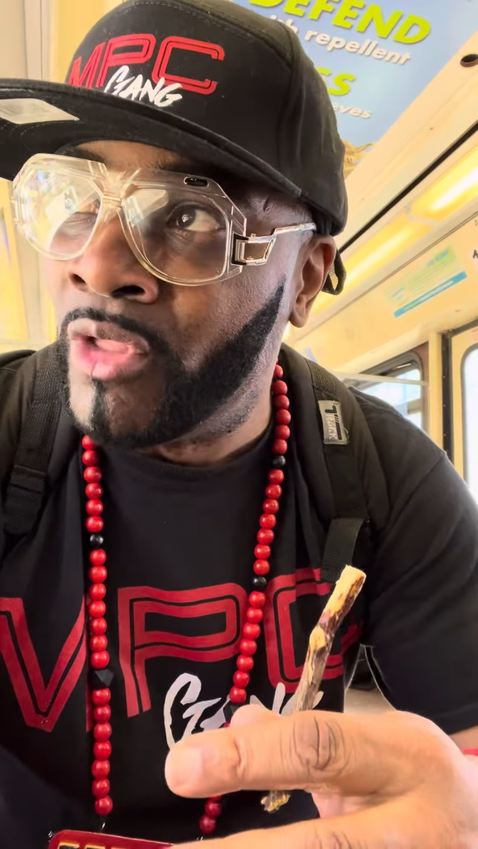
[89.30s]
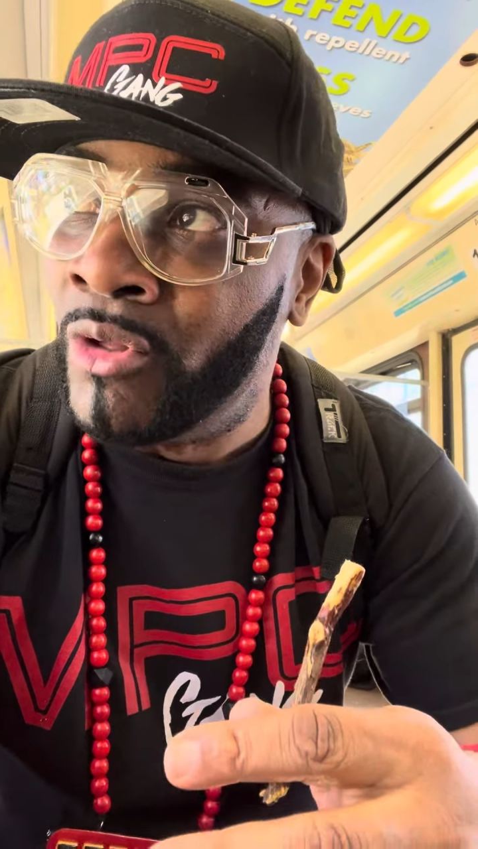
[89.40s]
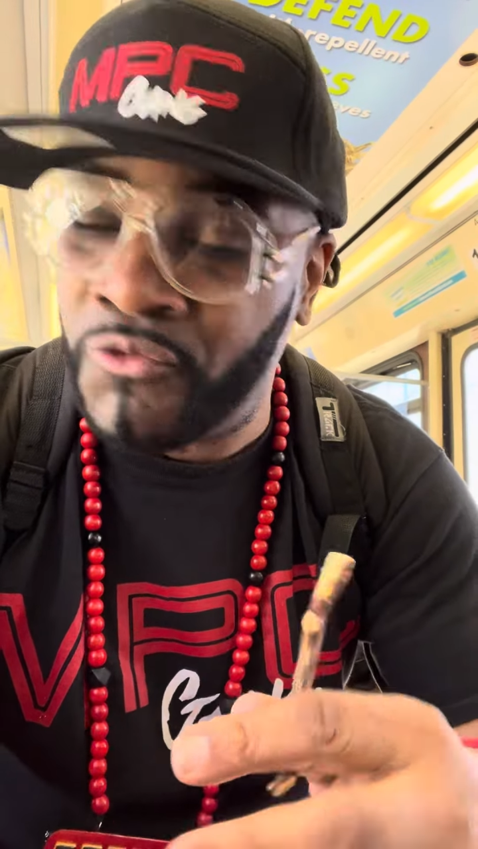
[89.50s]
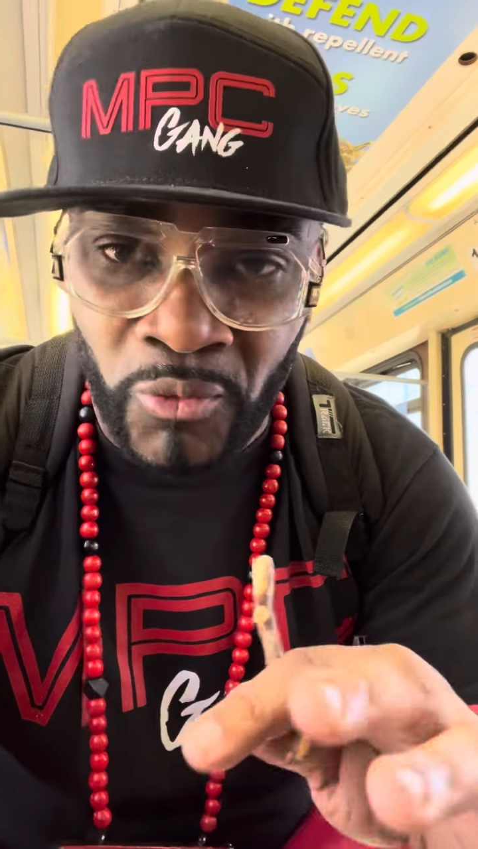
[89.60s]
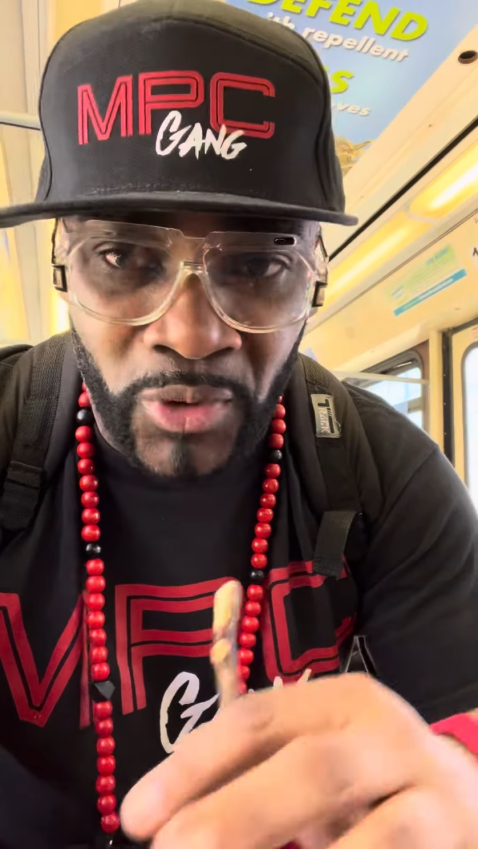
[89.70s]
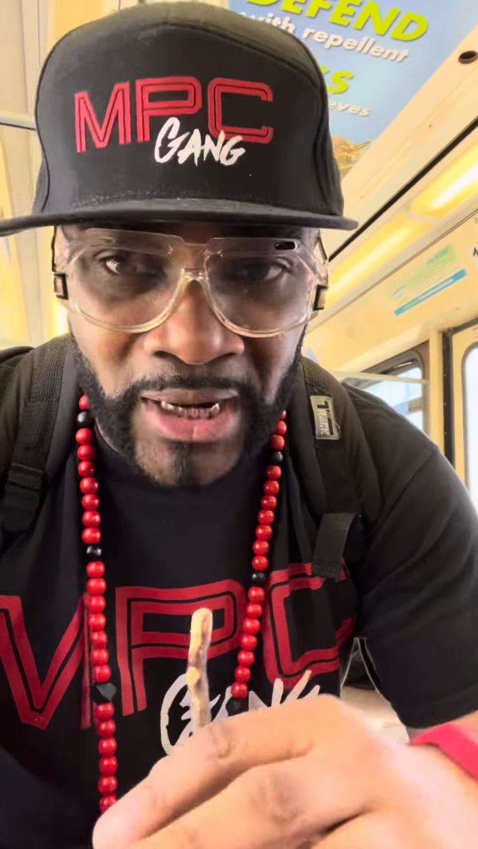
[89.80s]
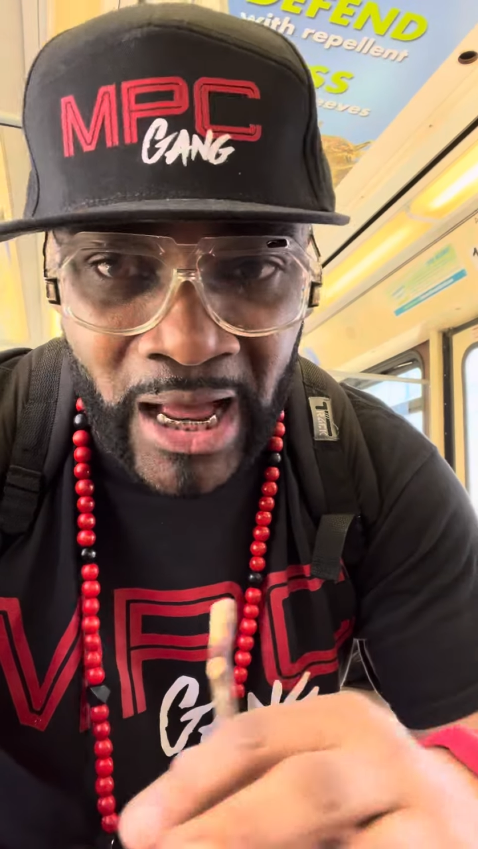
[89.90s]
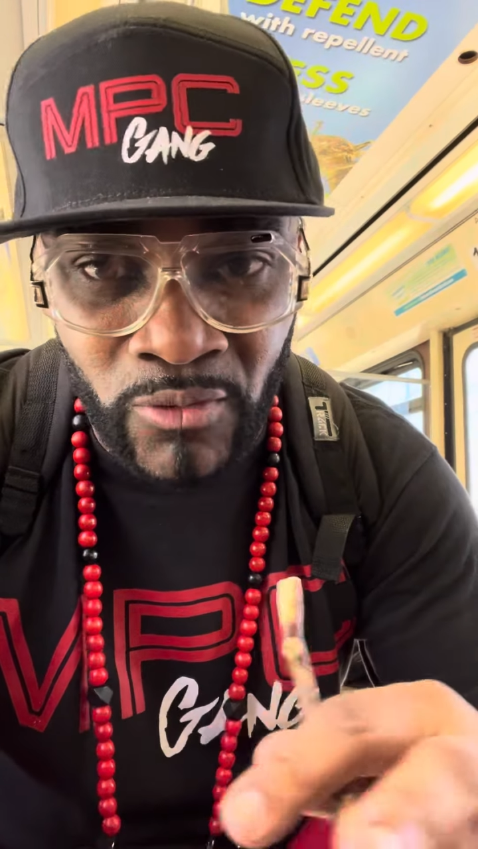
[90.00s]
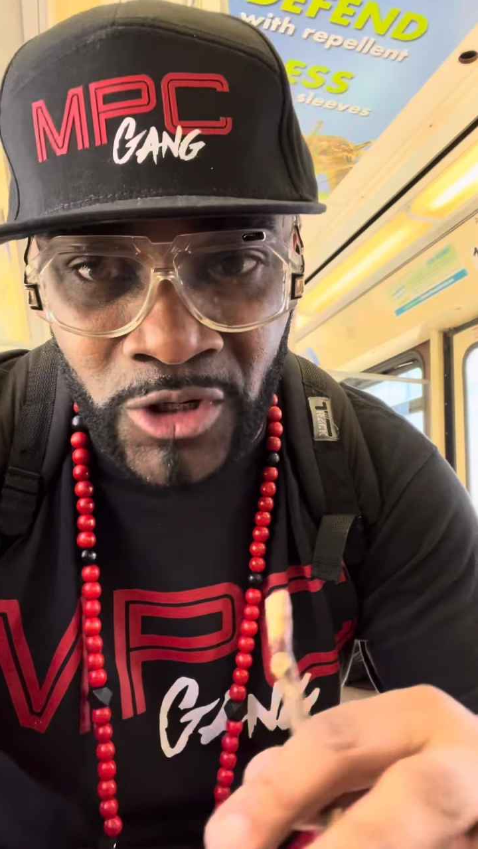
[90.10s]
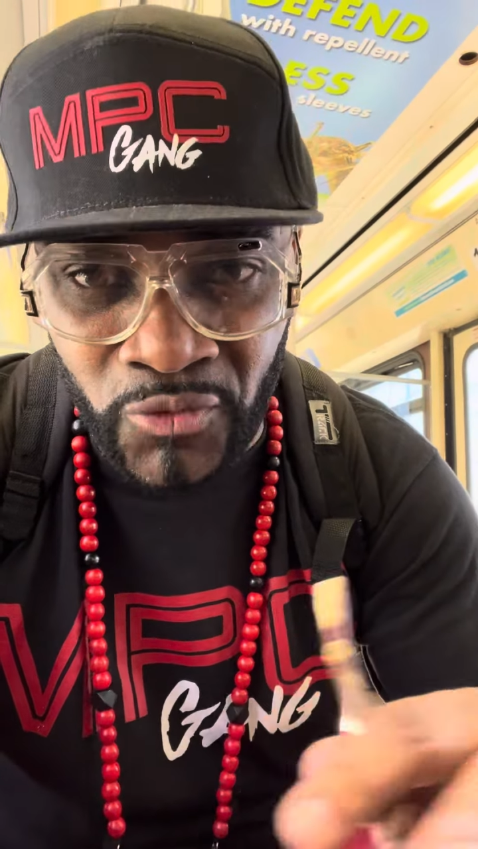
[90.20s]
from what I
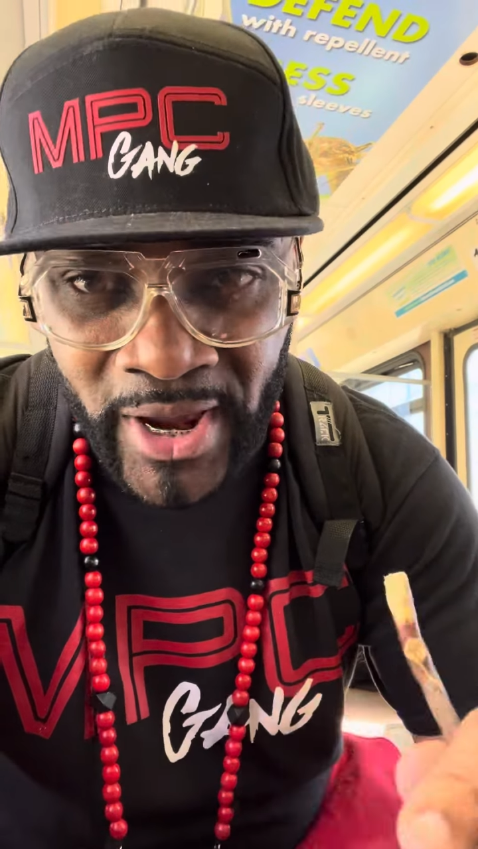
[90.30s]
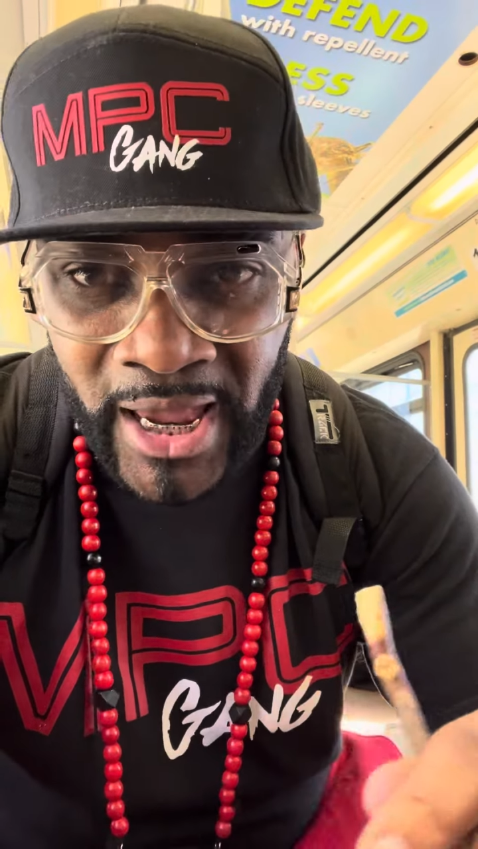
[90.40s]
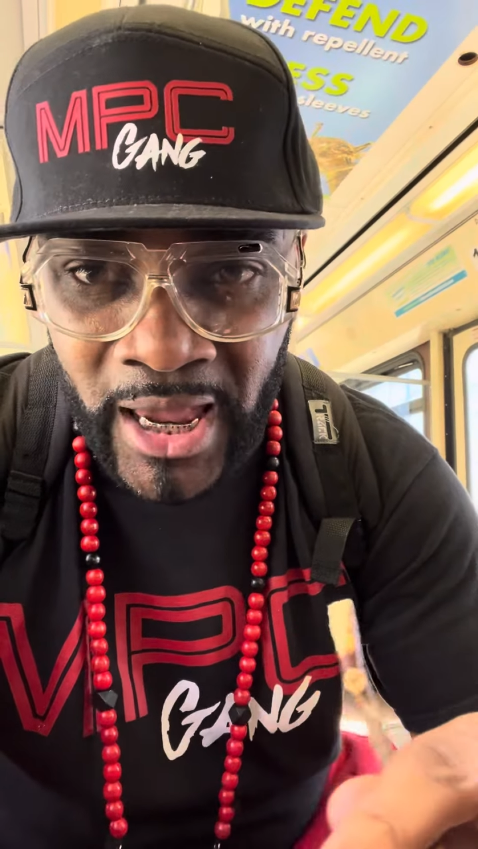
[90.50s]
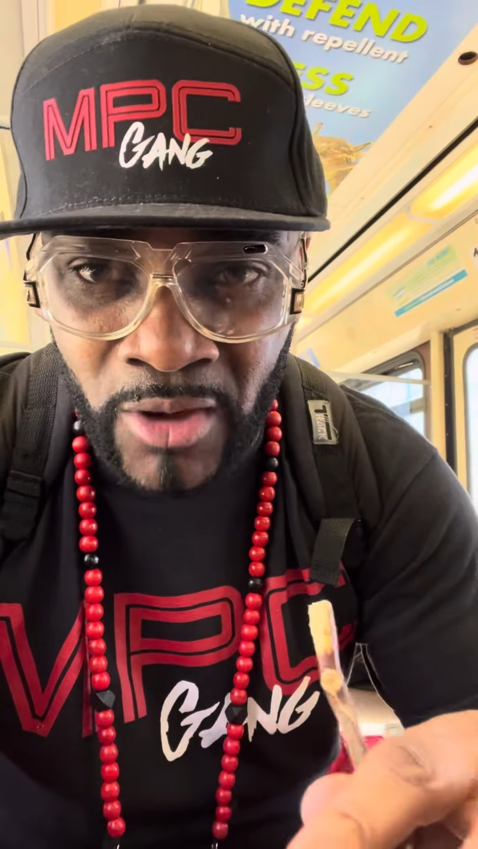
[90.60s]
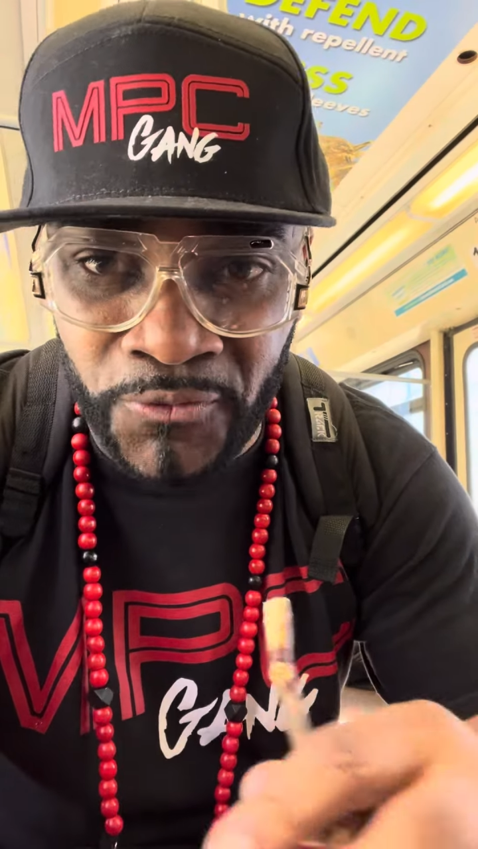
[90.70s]
was reading,